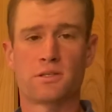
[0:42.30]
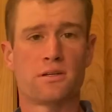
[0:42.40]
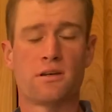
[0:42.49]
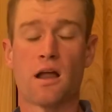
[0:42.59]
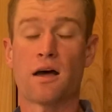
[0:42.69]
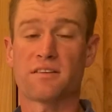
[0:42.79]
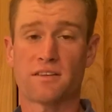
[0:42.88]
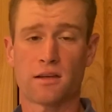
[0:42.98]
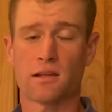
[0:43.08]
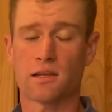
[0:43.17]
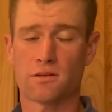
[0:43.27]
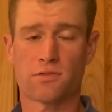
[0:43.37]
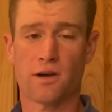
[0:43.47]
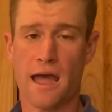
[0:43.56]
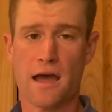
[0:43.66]
not settling
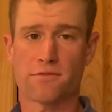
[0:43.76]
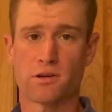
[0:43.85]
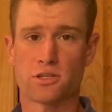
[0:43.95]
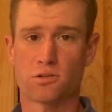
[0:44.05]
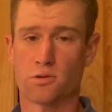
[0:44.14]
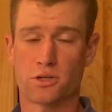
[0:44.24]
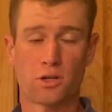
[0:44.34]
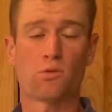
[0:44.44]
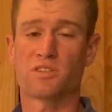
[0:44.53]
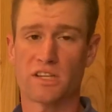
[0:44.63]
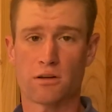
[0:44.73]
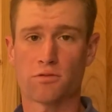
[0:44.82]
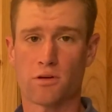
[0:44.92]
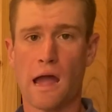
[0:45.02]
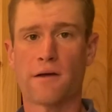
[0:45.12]
for average, or don't settle
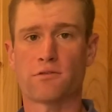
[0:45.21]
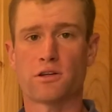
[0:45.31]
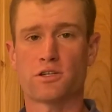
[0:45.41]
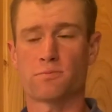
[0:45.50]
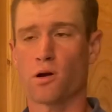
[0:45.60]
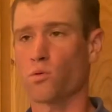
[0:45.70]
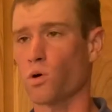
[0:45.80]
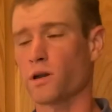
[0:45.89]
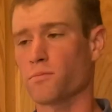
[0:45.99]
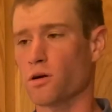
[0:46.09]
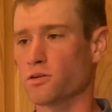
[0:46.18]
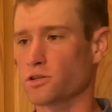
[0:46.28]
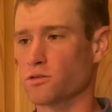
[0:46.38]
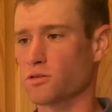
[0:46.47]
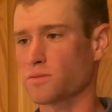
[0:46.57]
for average, part 1 and part
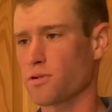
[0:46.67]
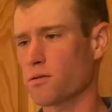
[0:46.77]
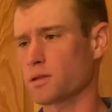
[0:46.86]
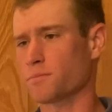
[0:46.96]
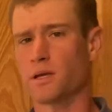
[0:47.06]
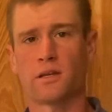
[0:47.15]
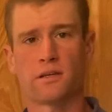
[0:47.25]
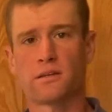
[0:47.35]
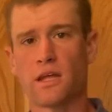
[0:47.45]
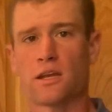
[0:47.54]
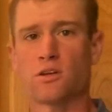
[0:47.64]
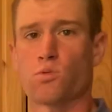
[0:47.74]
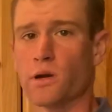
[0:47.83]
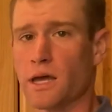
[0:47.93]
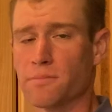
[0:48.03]
2. It's probably been
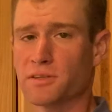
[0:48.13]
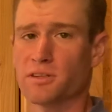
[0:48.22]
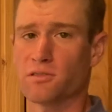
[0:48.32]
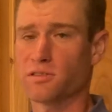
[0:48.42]
10-20 episodes